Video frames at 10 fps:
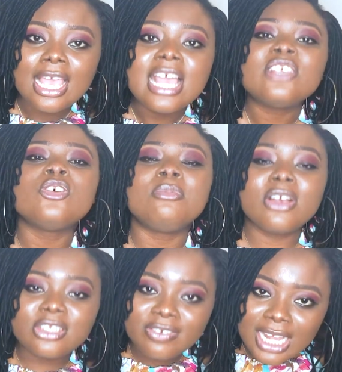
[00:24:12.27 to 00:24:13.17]
So
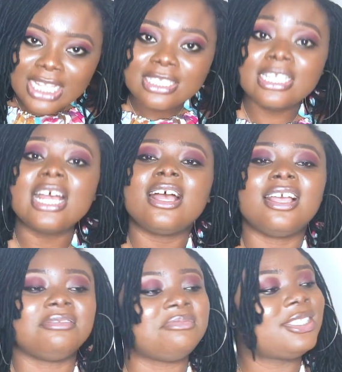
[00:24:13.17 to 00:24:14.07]
because of that
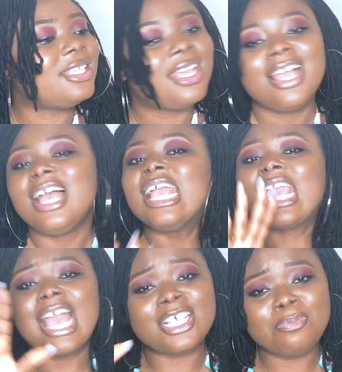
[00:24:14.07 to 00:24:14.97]

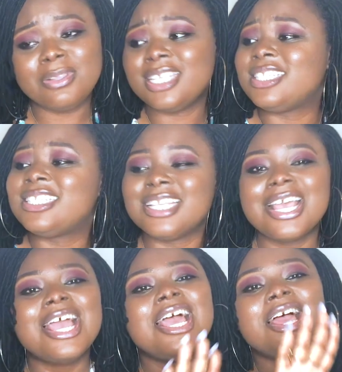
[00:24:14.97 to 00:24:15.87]
guys, please,
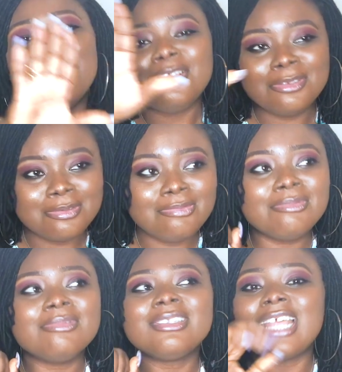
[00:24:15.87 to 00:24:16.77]

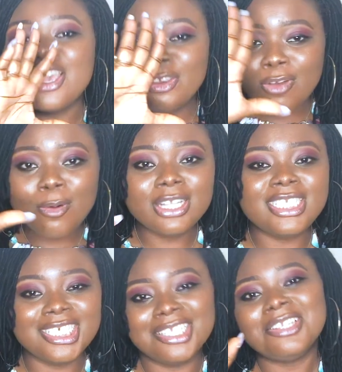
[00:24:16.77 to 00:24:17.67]
thank you for
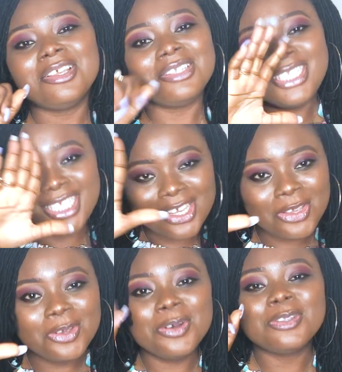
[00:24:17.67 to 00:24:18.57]
watching. See
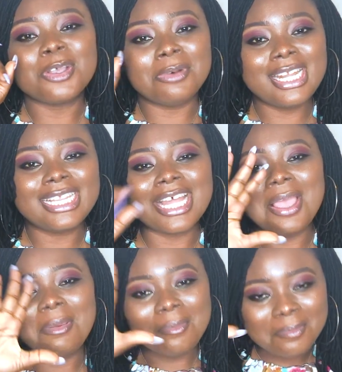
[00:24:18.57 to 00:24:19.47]
you some other
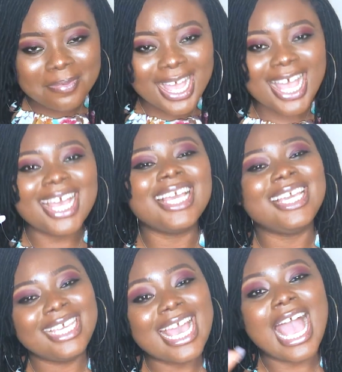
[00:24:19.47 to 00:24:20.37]
time. Bye.
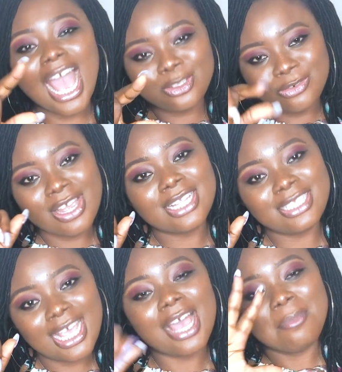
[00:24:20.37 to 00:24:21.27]
Yeah, I have to rant.
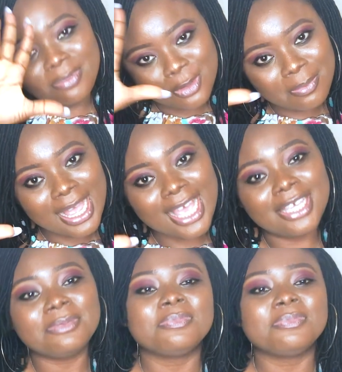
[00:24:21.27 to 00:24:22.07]
Yeah, so bye.